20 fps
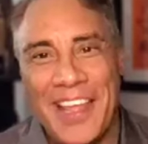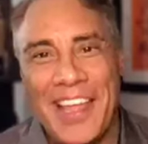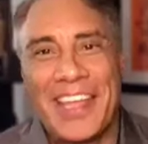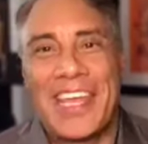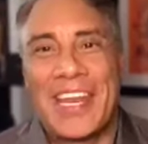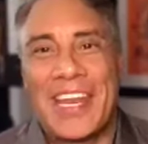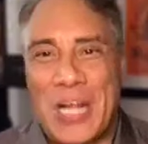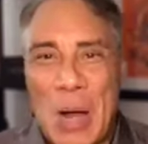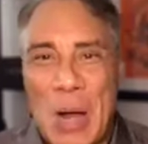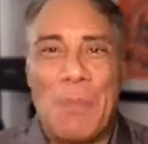
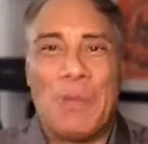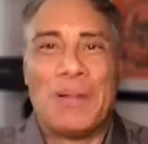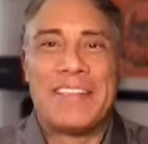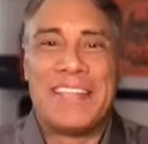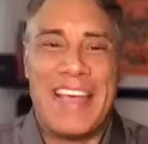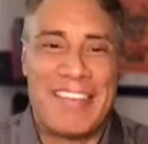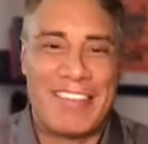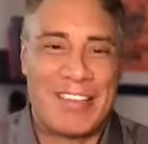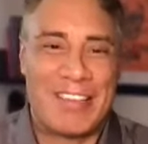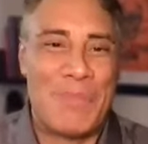get a couple of
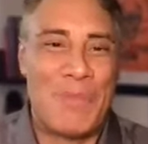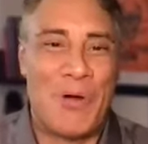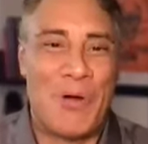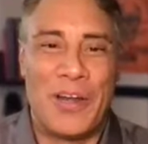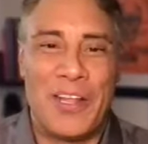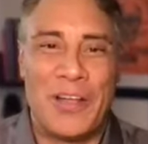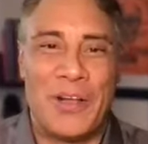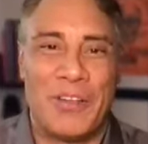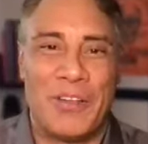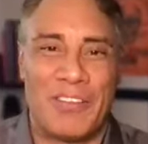
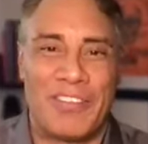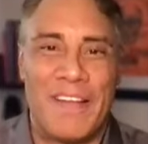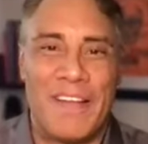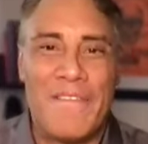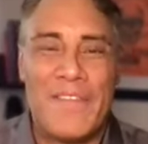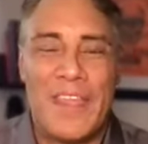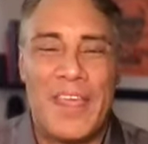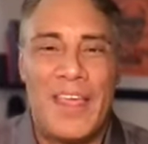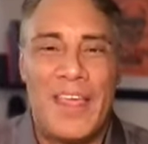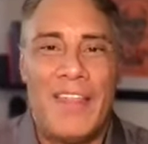testimonials.
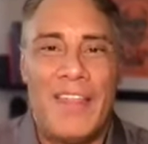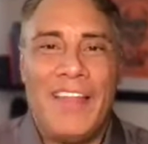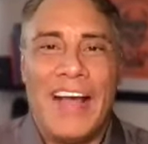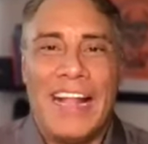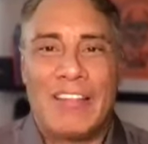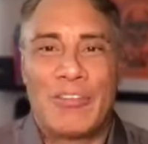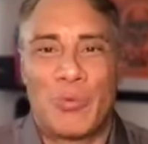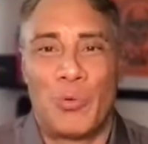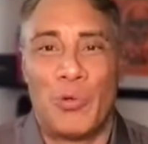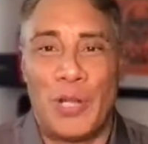
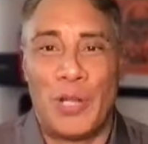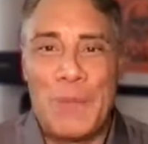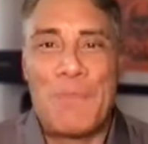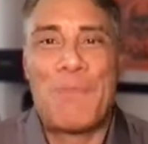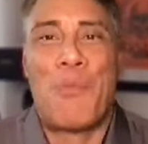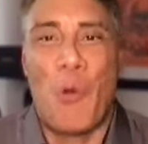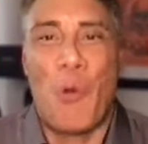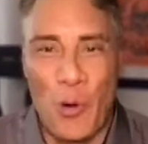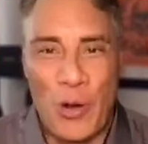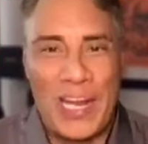That's really
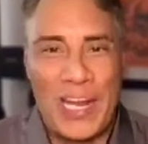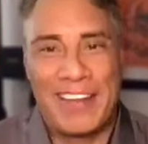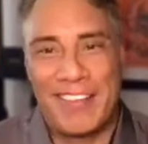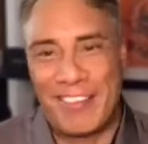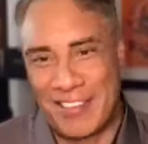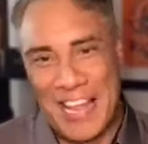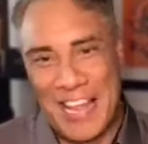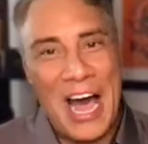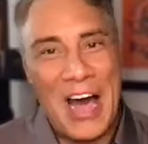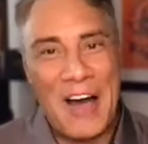boring
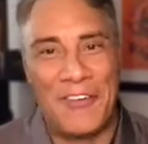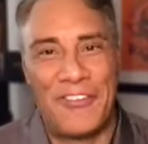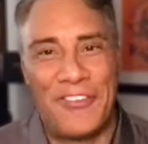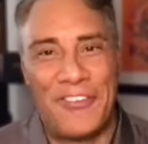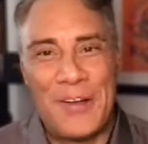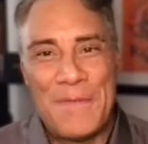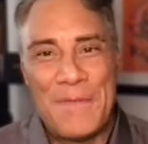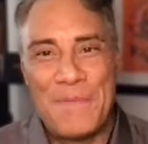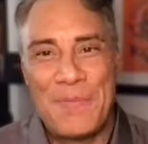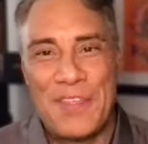stuff.
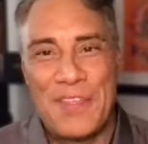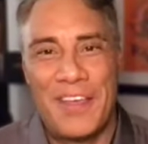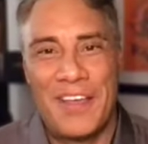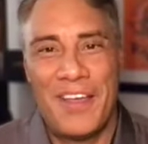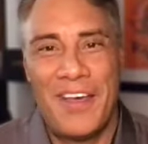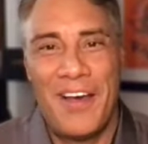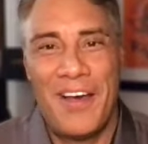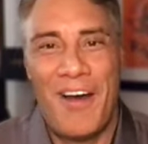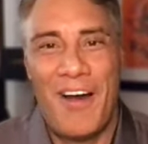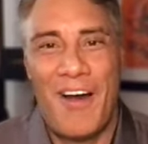
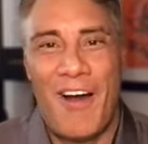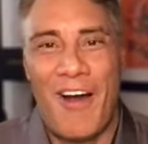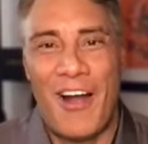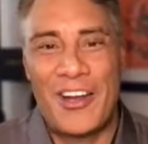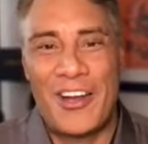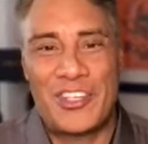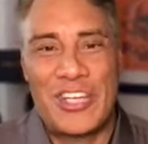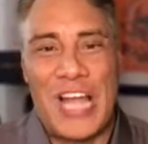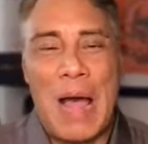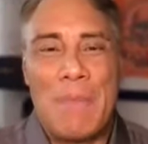
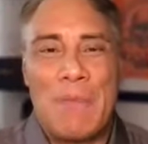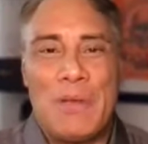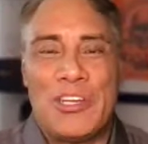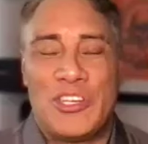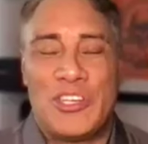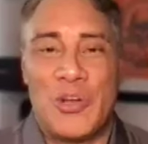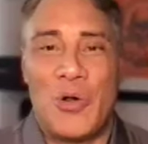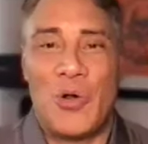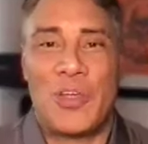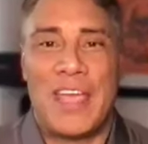Our Shopee
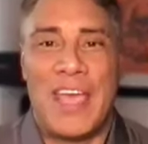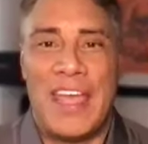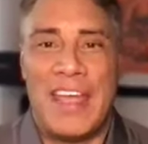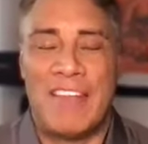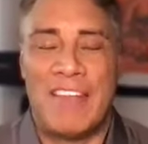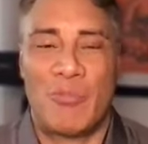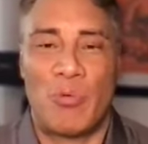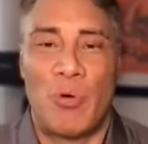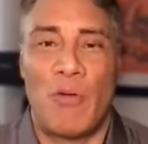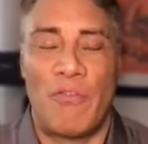
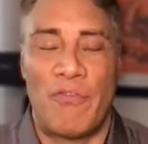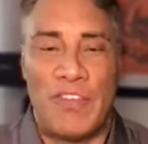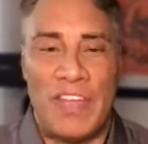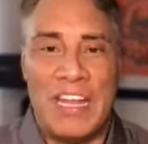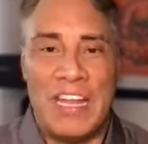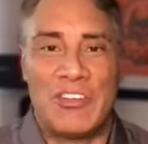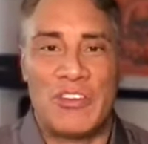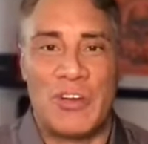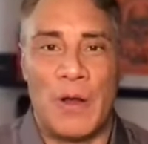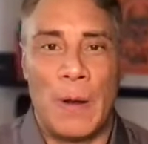Showcase will
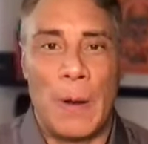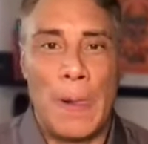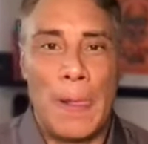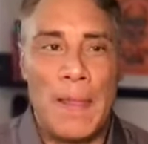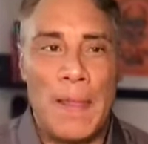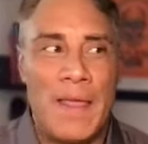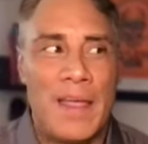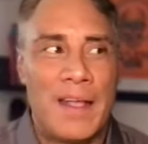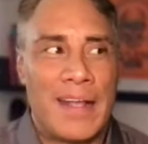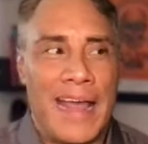feature
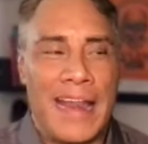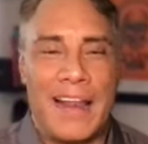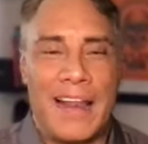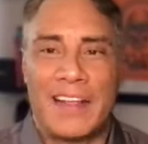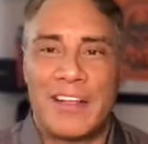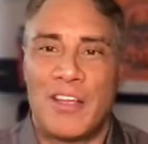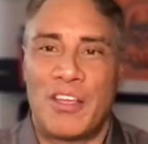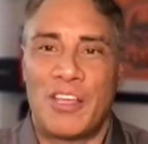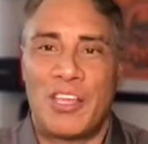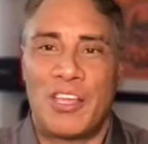kind of
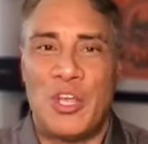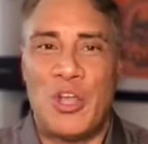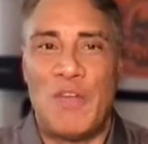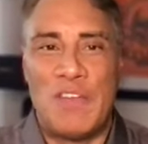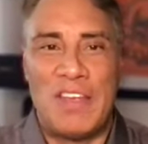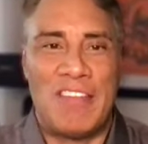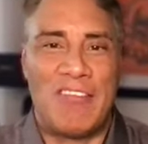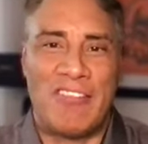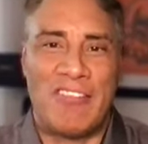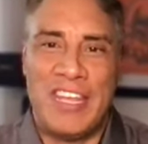like a
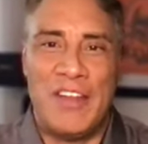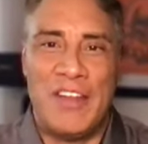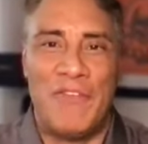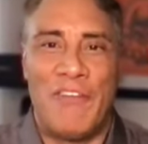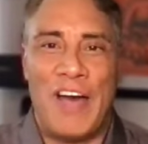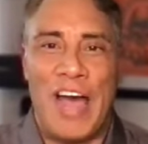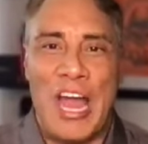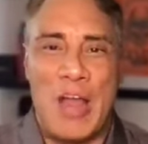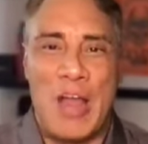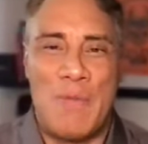QVC
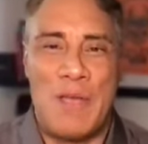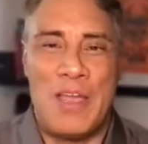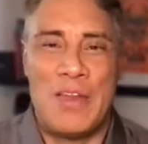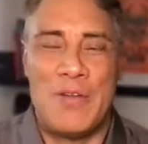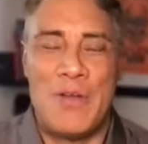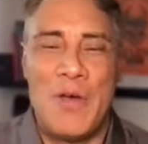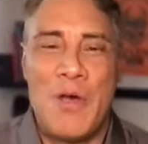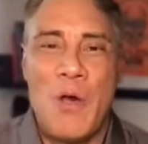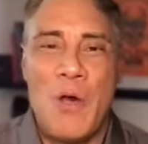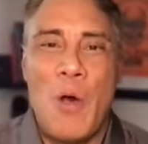
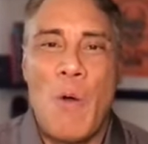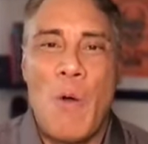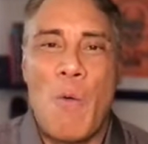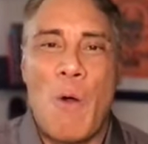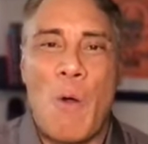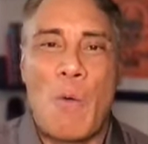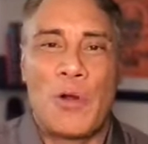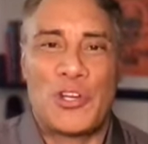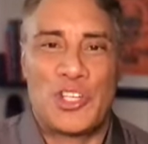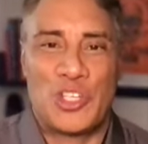environment
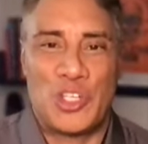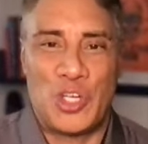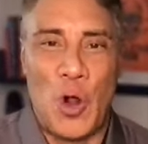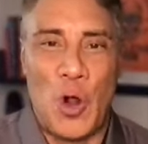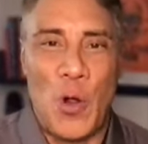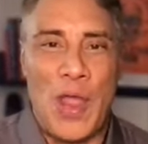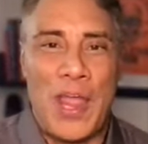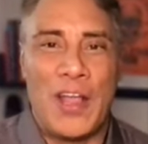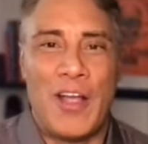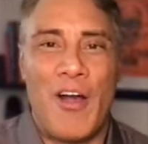where we're
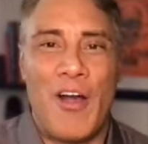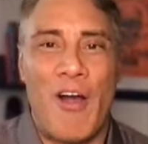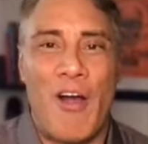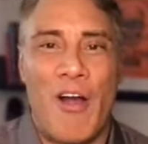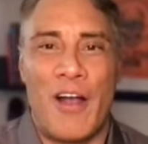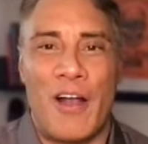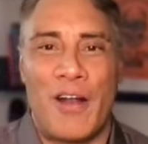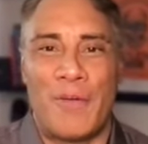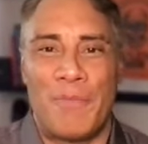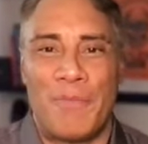showing
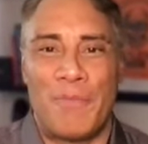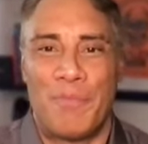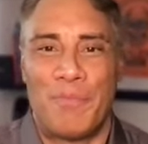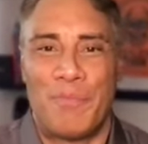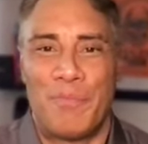our